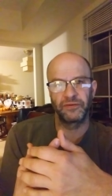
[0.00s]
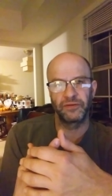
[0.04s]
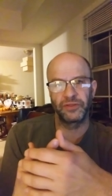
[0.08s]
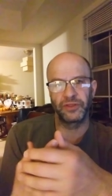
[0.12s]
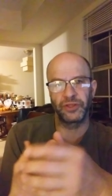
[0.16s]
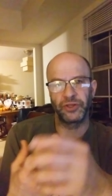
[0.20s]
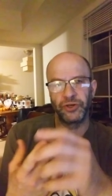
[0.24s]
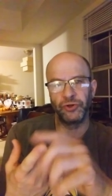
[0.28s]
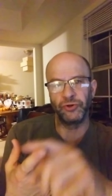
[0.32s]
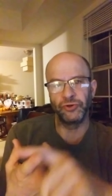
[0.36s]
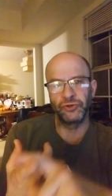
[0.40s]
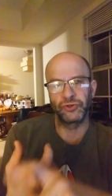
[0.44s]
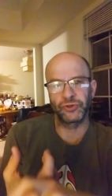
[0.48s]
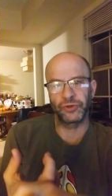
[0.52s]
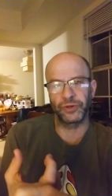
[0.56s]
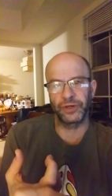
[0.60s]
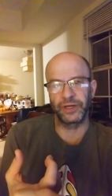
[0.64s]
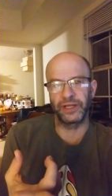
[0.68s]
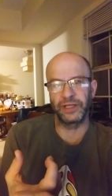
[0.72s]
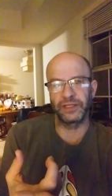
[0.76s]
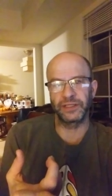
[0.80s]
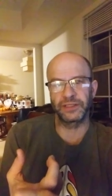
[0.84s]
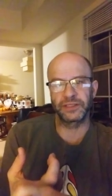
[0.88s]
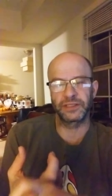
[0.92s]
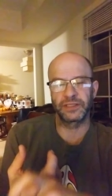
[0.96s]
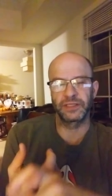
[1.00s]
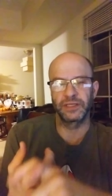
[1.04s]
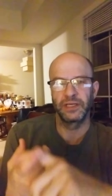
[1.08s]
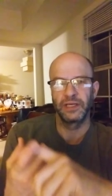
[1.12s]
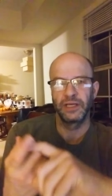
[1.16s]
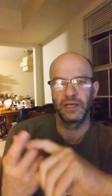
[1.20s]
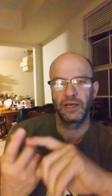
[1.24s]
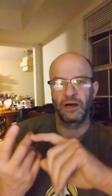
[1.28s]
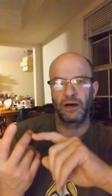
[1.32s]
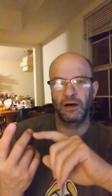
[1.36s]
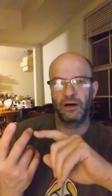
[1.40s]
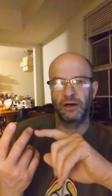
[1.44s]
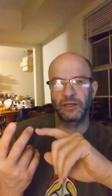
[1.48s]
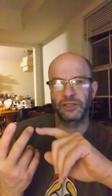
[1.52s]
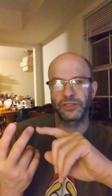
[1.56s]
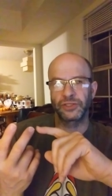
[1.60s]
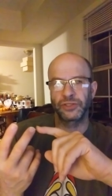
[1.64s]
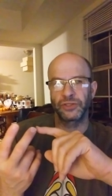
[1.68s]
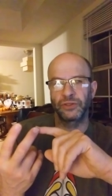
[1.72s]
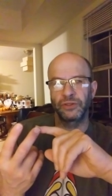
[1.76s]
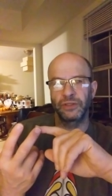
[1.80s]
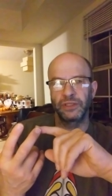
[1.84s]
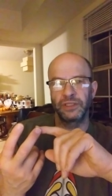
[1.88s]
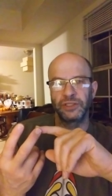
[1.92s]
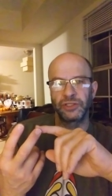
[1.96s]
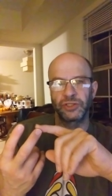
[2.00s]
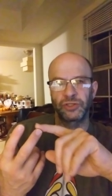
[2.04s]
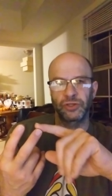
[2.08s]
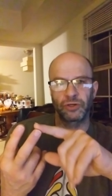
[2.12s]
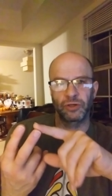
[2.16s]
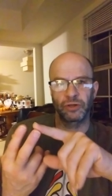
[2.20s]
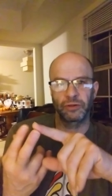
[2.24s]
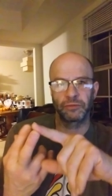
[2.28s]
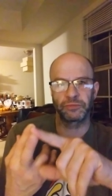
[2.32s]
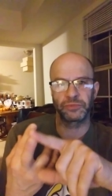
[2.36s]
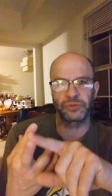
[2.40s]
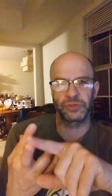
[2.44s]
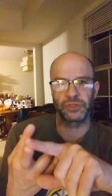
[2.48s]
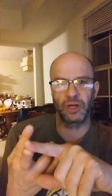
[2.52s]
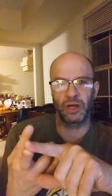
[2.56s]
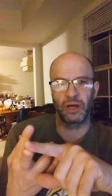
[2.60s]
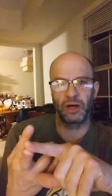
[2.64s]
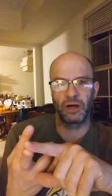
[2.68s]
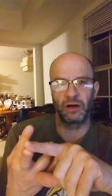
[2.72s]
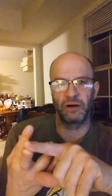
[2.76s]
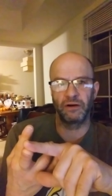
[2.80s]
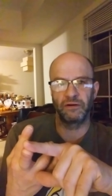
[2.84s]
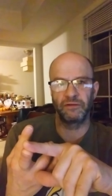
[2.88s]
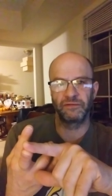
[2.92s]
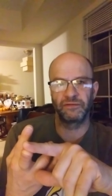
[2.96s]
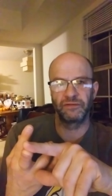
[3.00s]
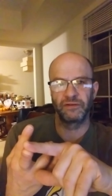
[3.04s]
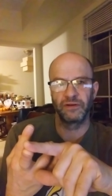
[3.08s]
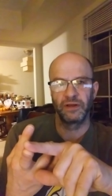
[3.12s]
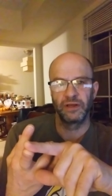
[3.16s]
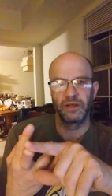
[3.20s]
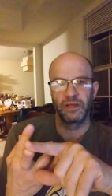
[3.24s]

the nutrients also in terms of